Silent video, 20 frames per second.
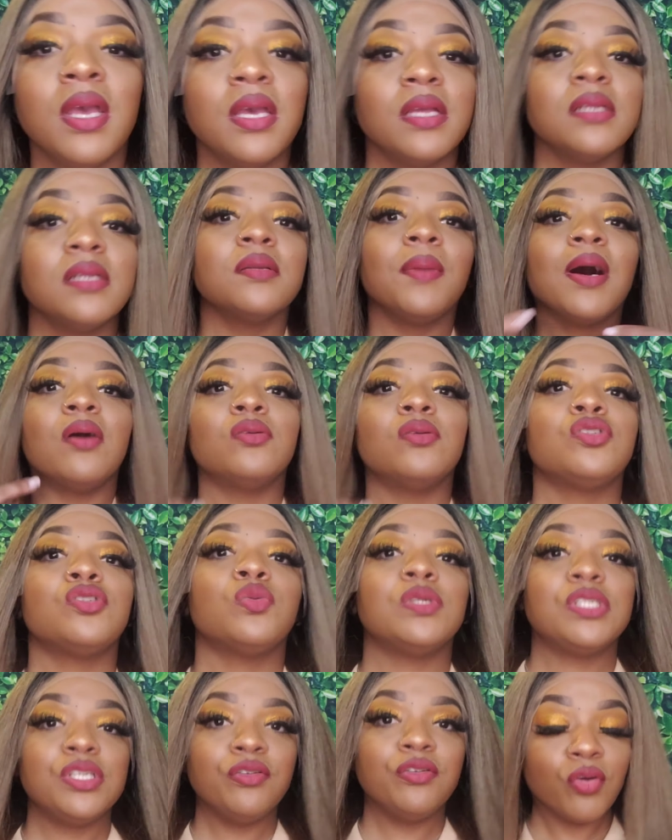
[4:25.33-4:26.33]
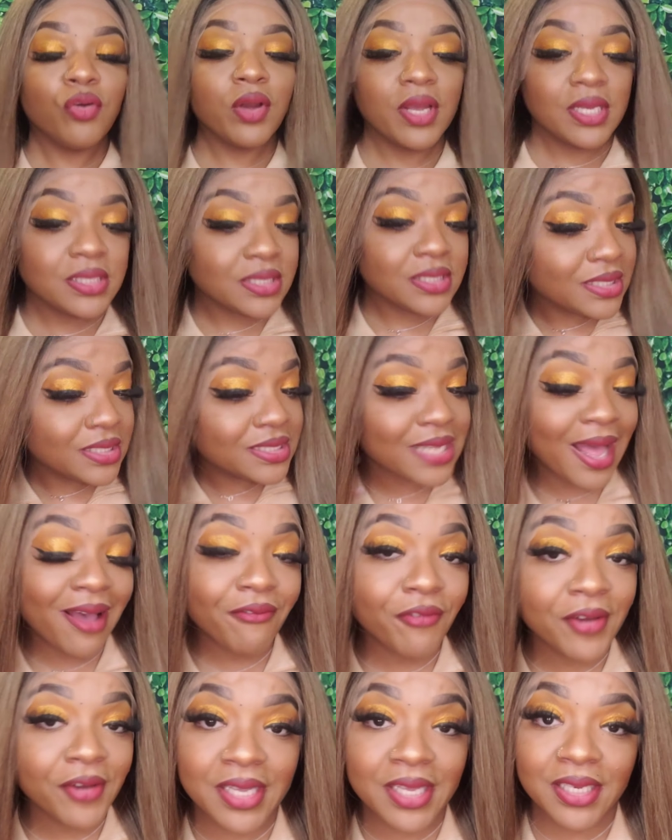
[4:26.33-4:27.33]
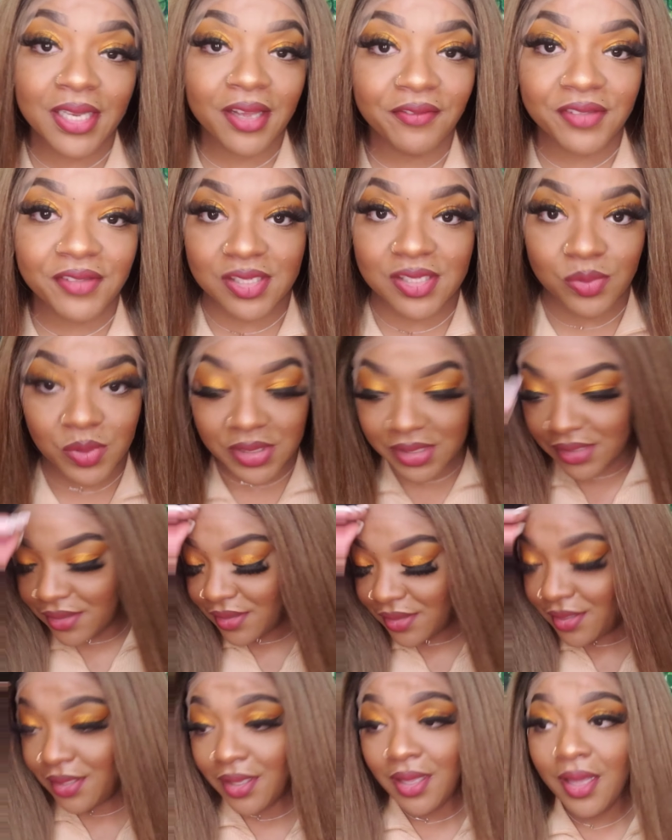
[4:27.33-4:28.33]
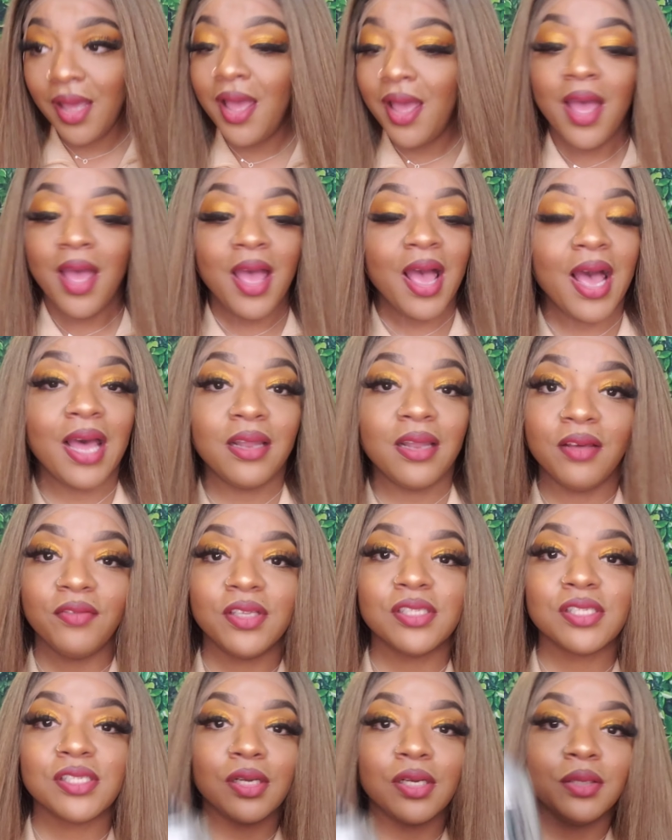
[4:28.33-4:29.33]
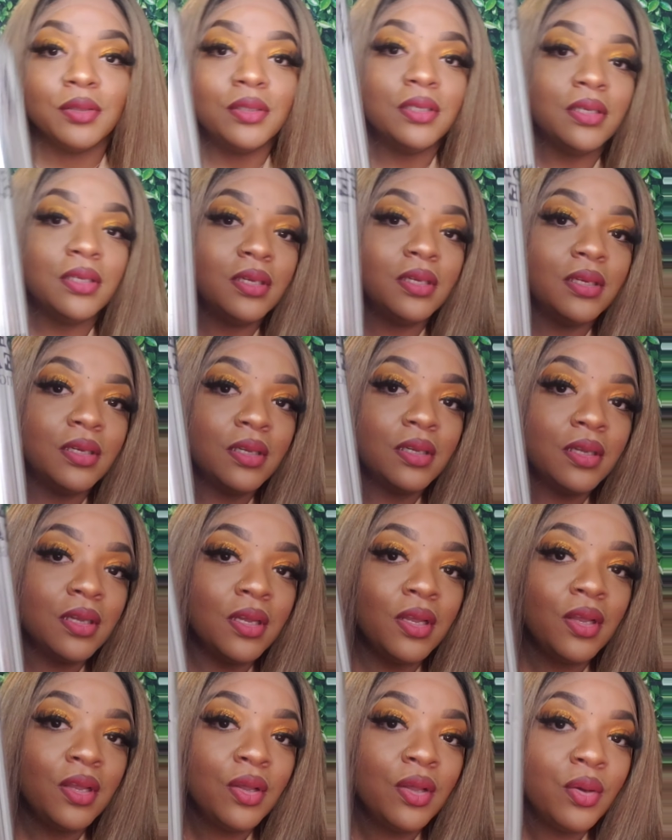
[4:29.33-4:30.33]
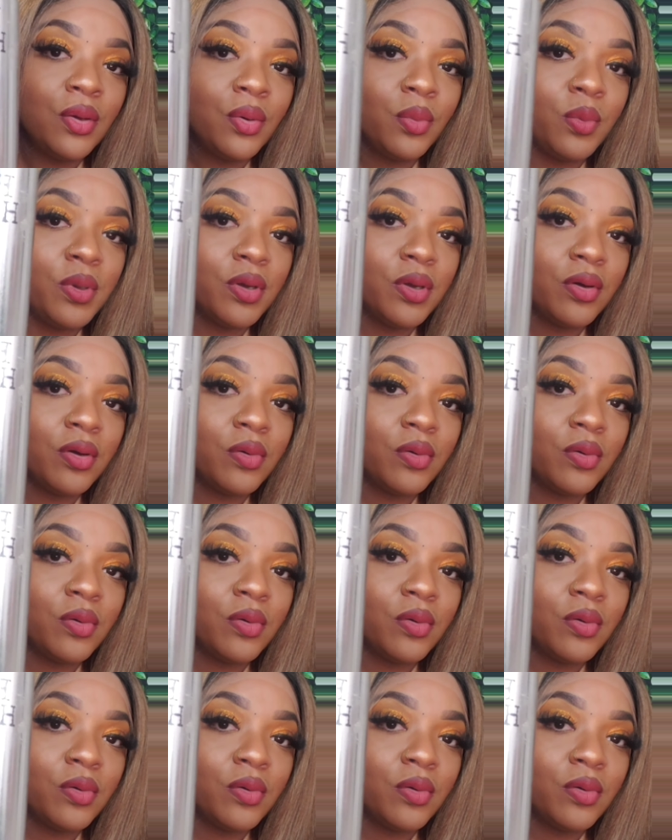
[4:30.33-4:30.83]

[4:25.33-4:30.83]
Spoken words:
It is about 24 inches. I freaking love this wig. I love it. So we